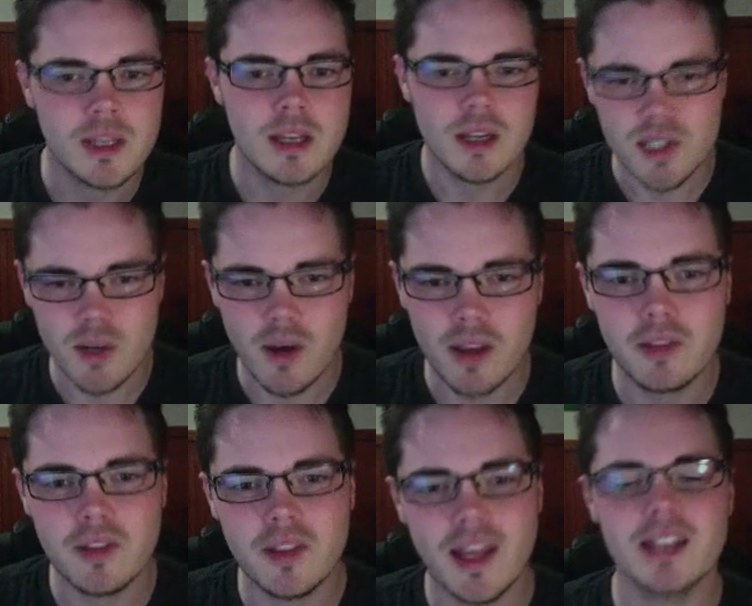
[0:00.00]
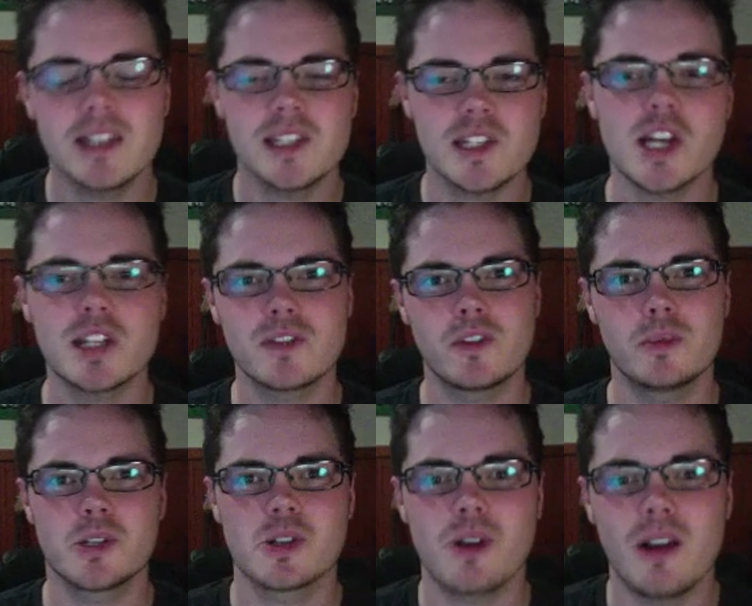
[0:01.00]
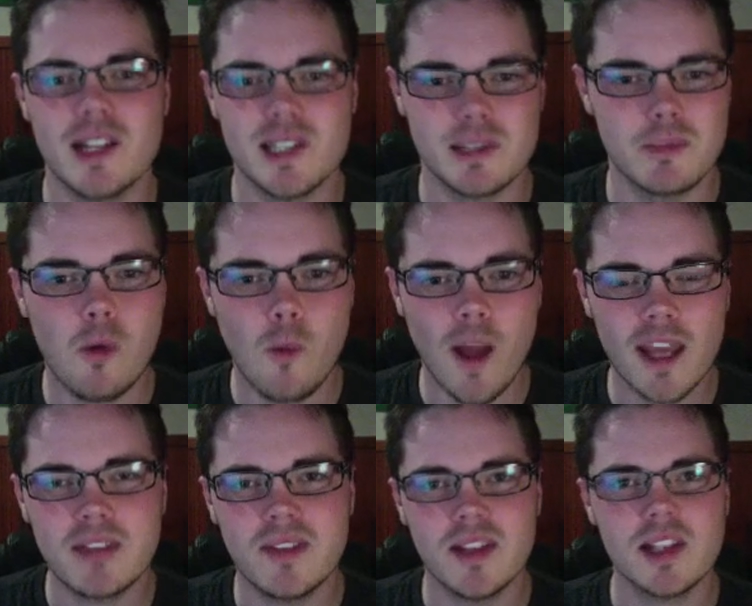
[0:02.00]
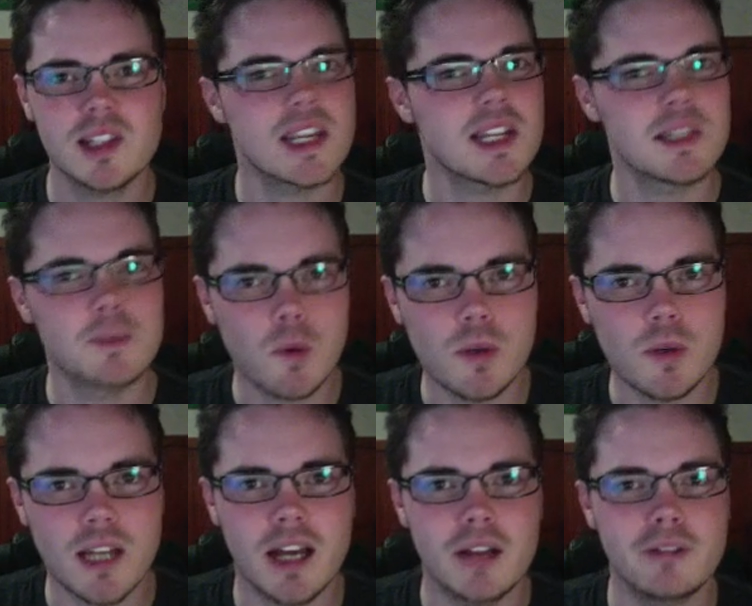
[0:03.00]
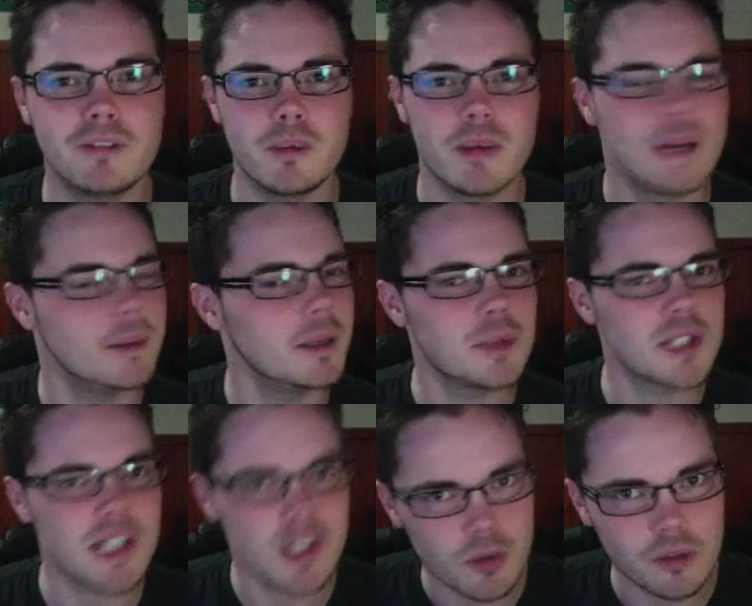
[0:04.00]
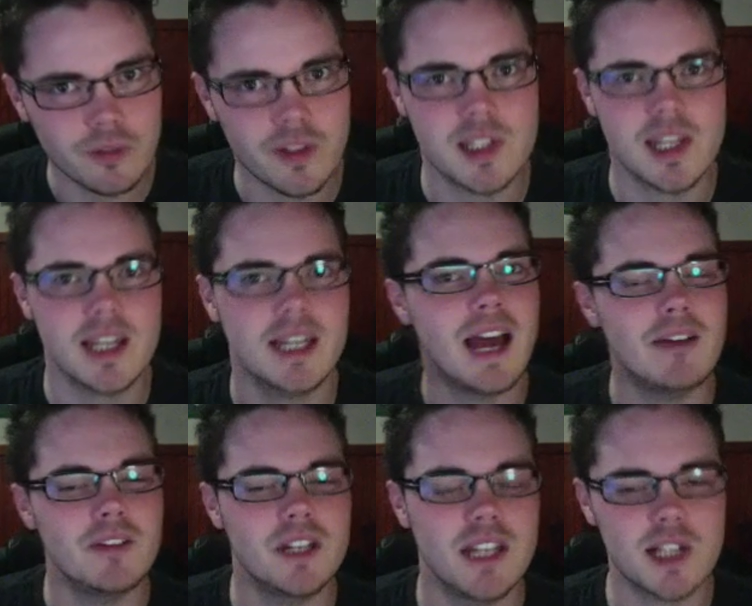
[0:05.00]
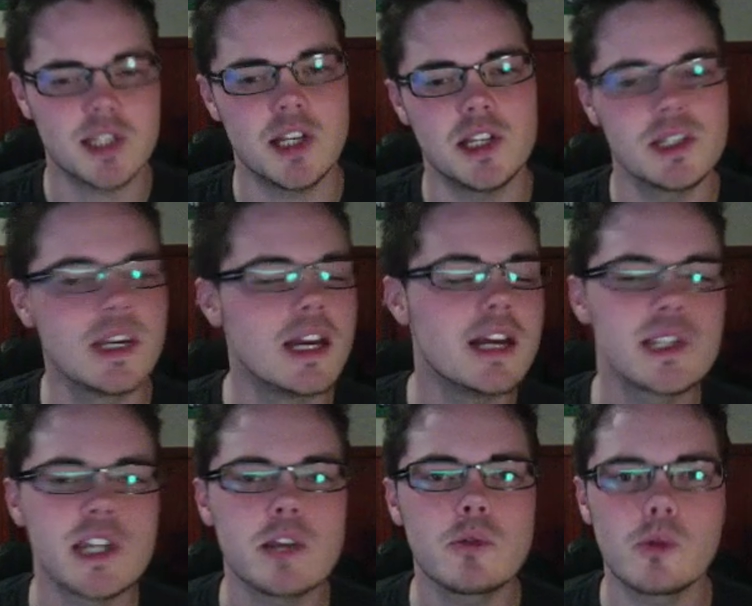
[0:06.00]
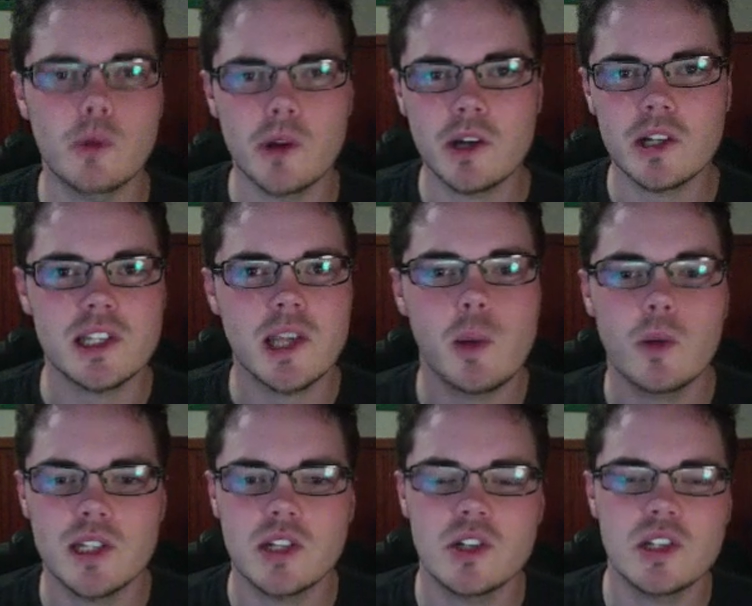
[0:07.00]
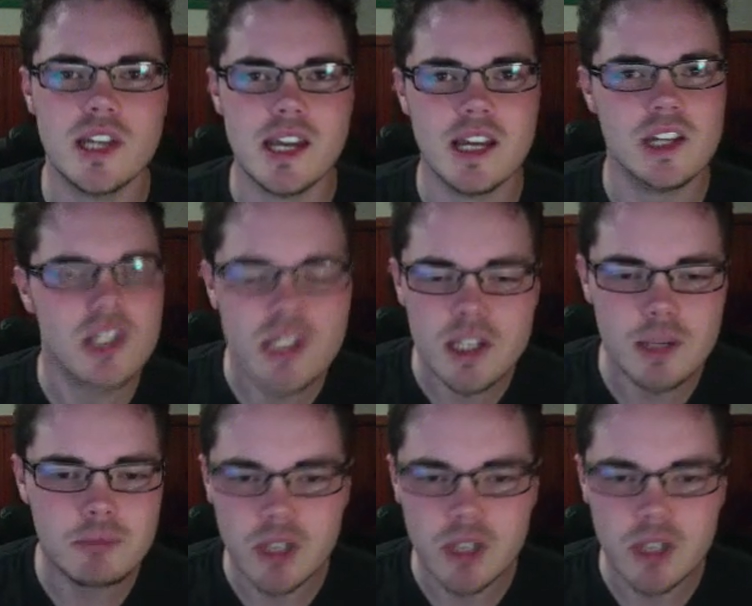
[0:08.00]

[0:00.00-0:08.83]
So other than that, it's a chance for him to try out some more wacky things to get some good data for maybe potential events they can have in next season, see what works, see what's interesting, and just to,